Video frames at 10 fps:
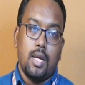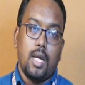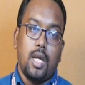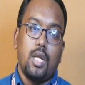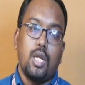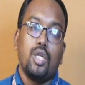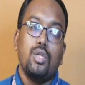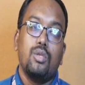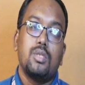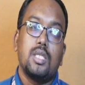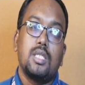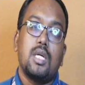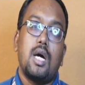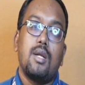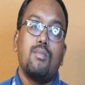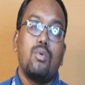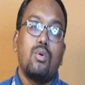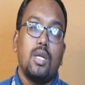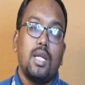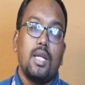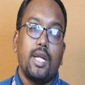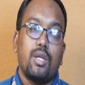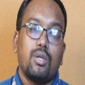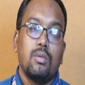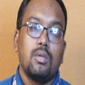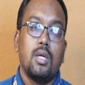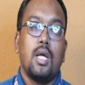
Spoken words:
and users are morely like to